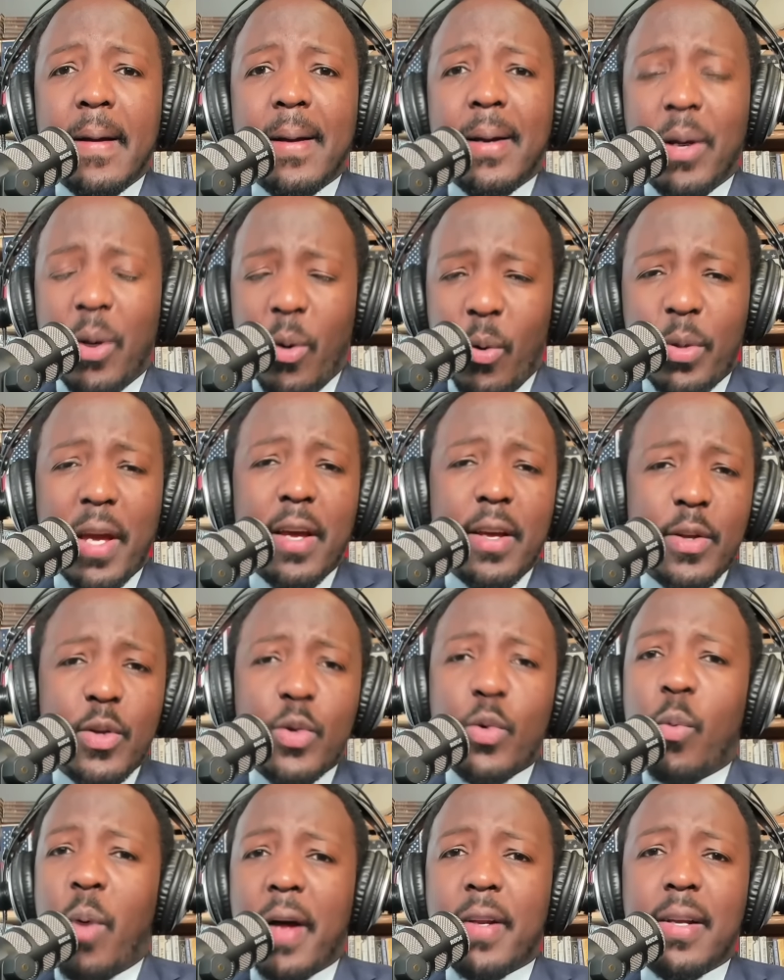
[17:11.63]
Okay, you
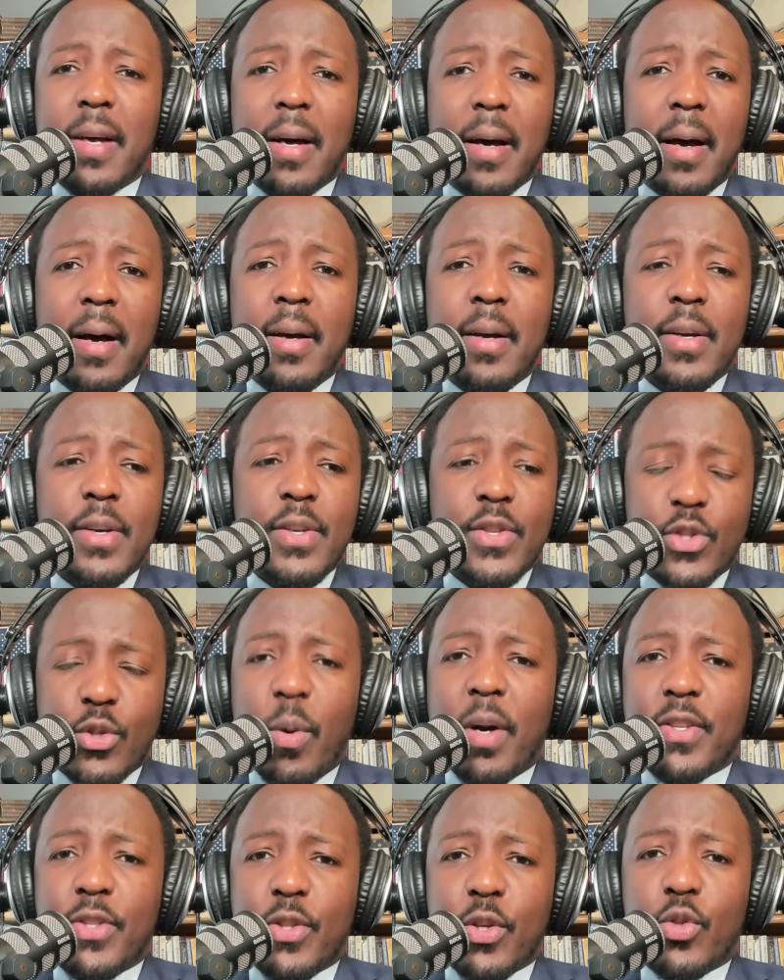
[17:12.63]
want
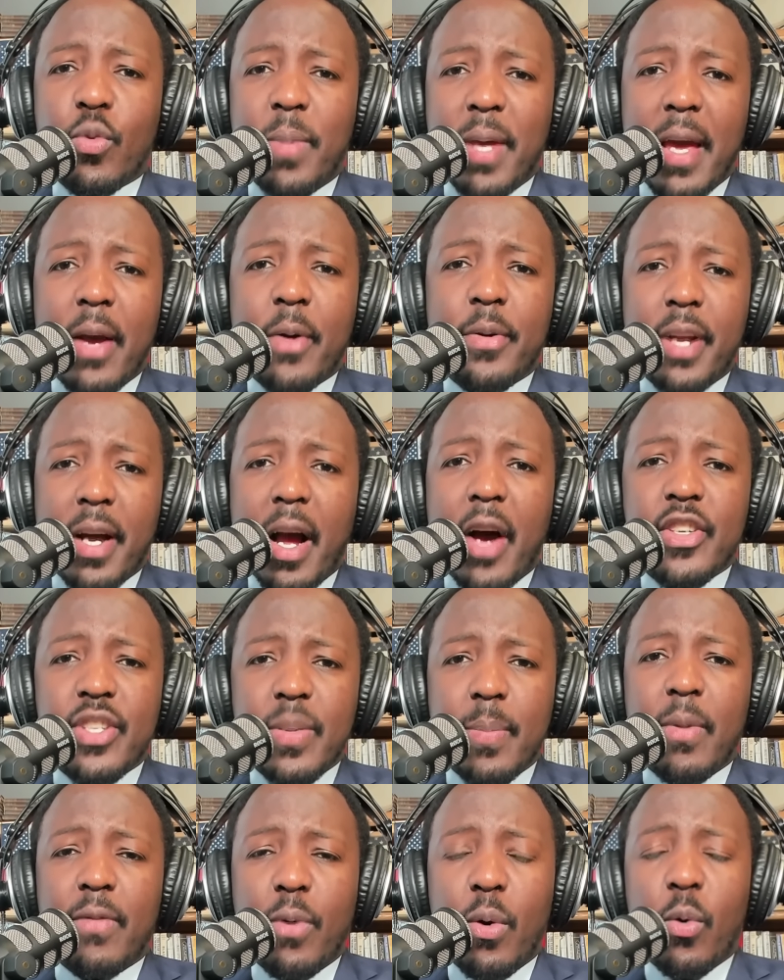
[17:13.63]
so-and-so to be held
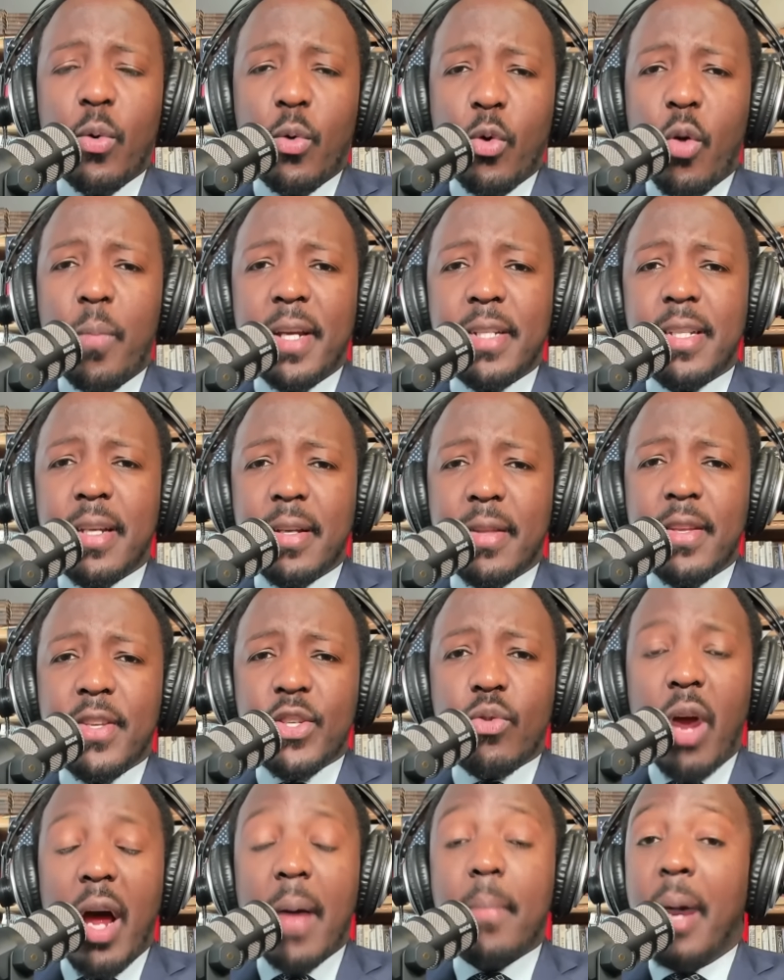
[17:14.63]
accountable for committing this
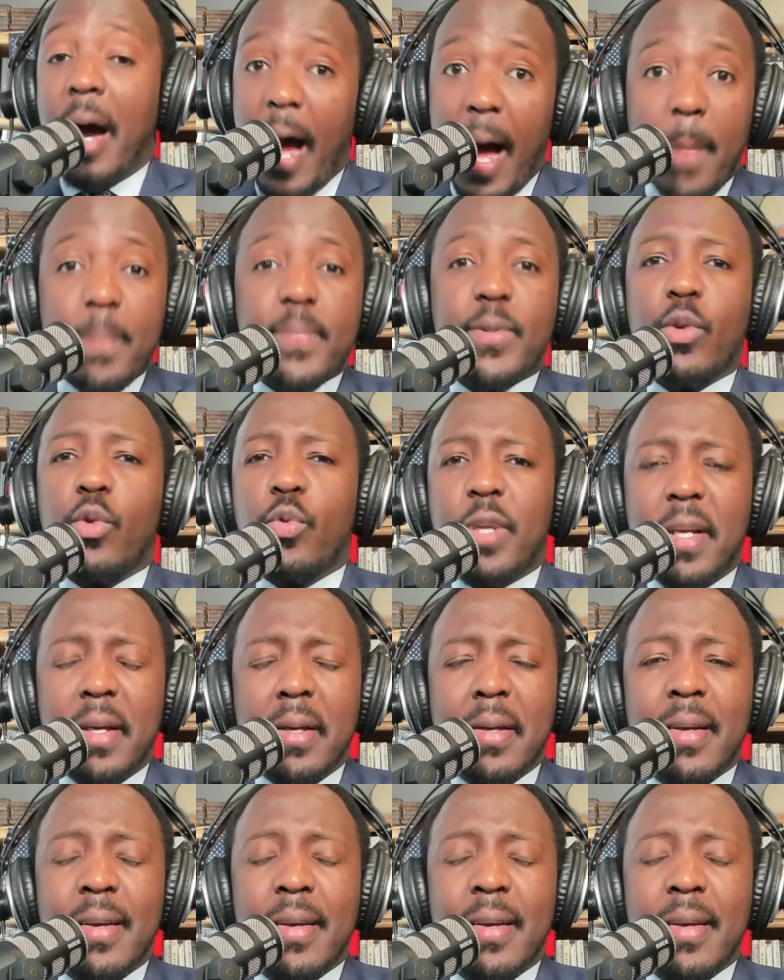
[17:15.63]
crime? Absolutely.